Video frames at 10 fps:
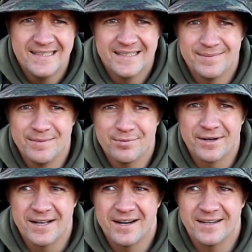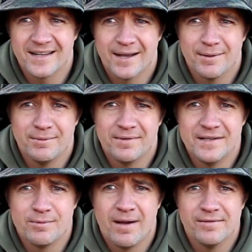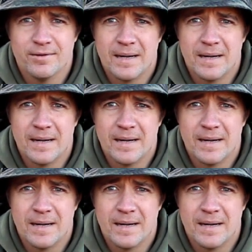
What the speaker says: It's been pretty hard going with this weather,